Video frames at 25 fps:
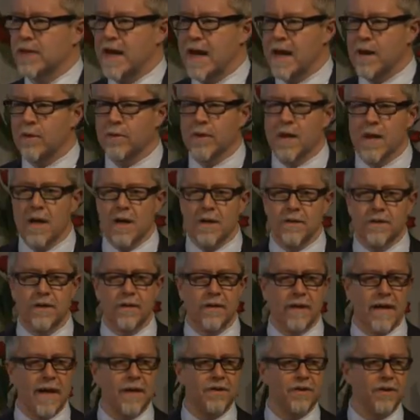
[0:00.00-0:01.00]
out to
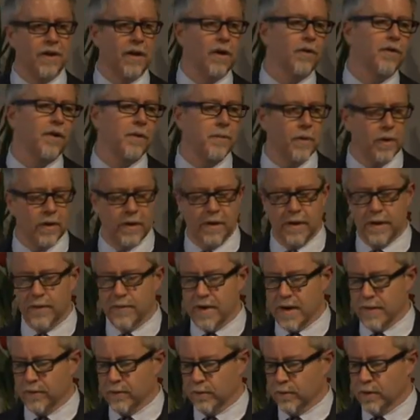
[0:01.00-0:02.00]
the NGO community
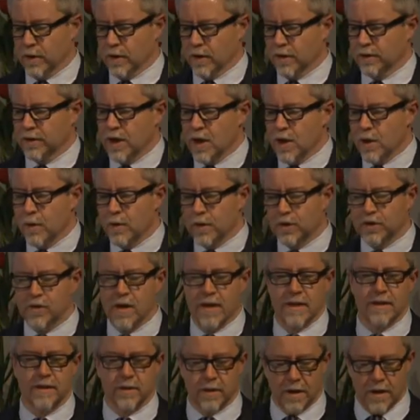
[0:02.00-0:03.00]
around the world who are
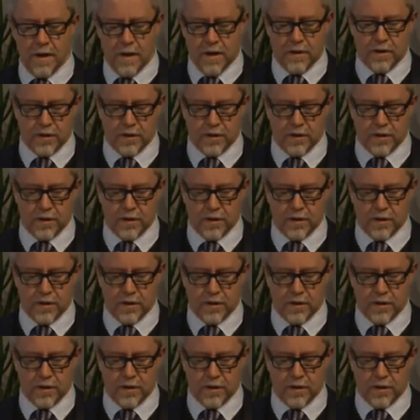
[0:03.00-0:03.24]
trying to